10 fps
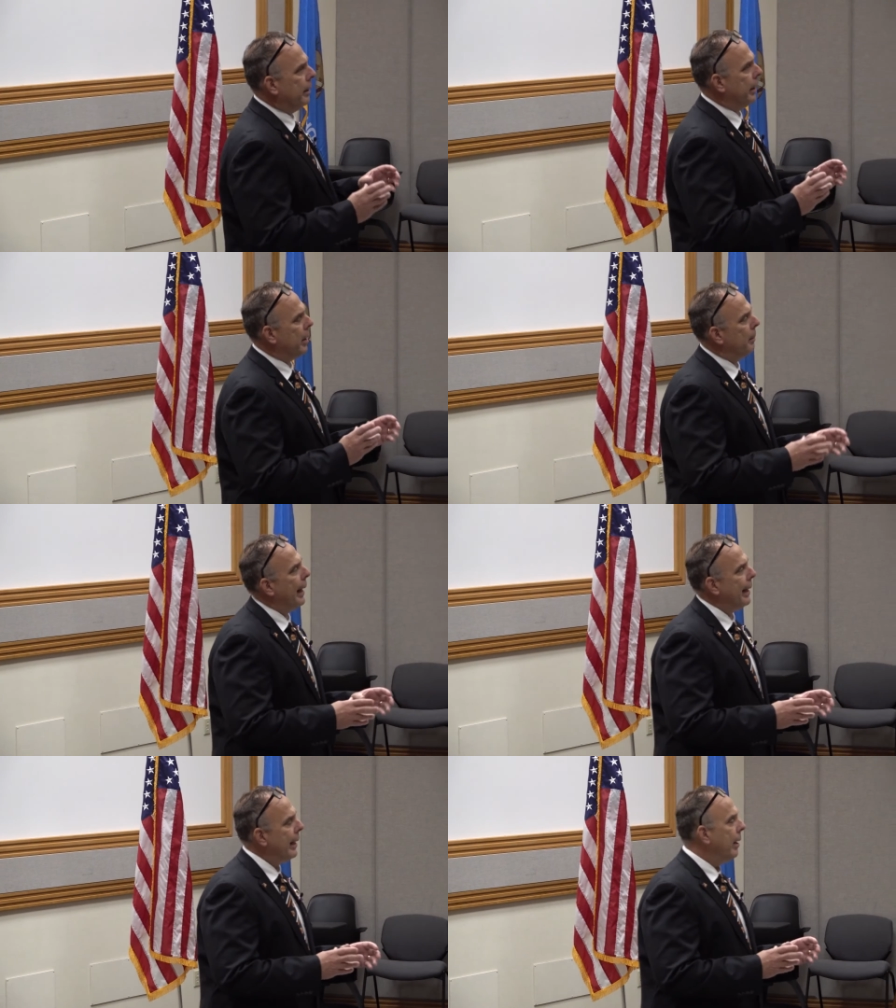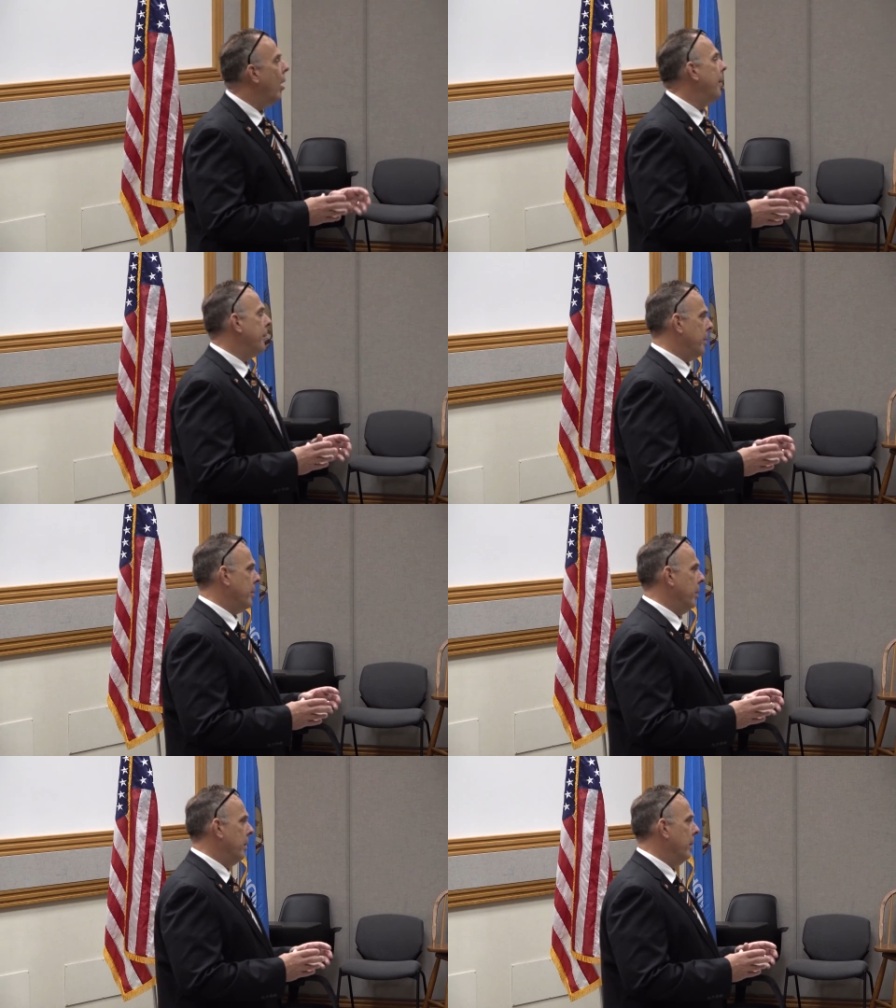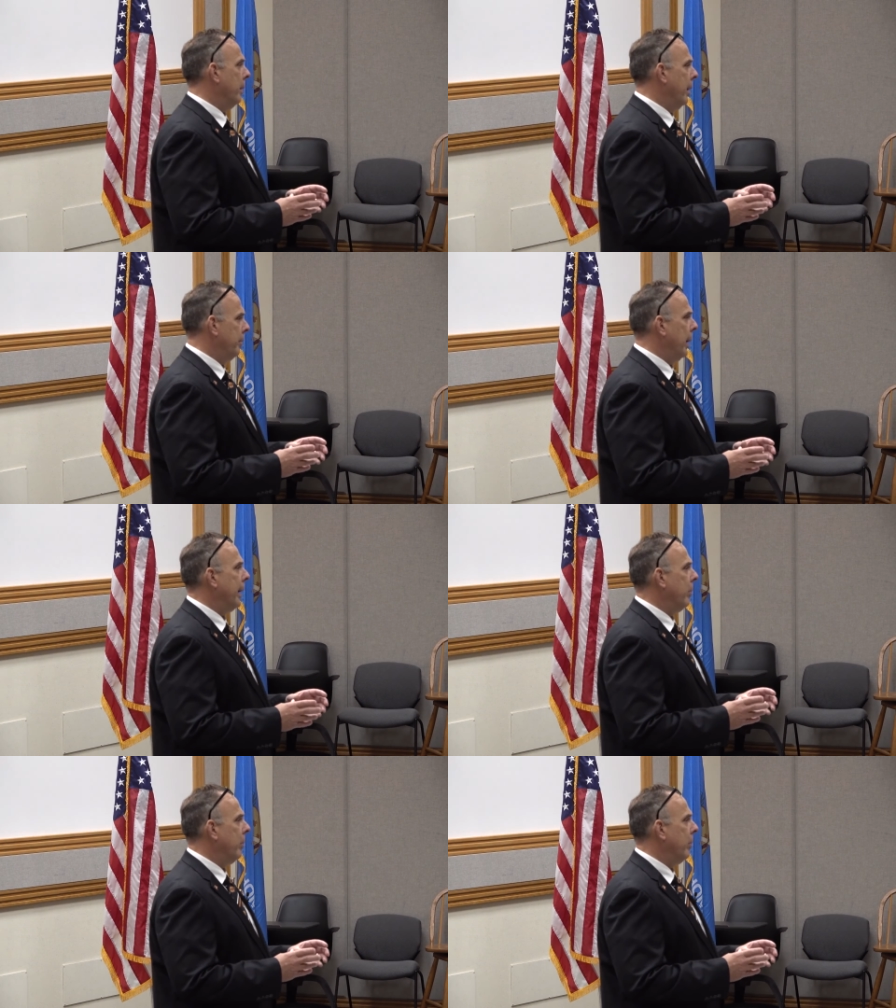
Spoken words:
the commanding officer of my